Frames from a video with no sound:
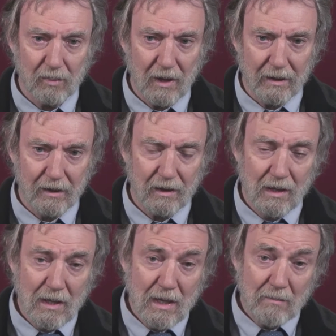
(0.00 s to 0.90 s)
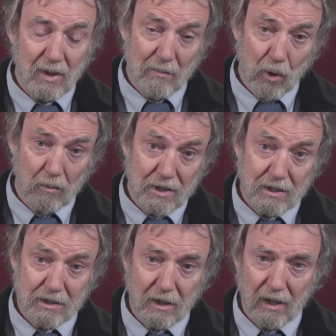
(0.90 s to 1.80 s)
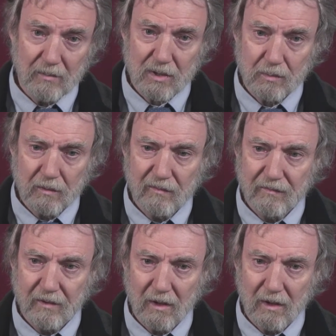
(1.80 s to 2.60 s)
planet. But in more recent times, we've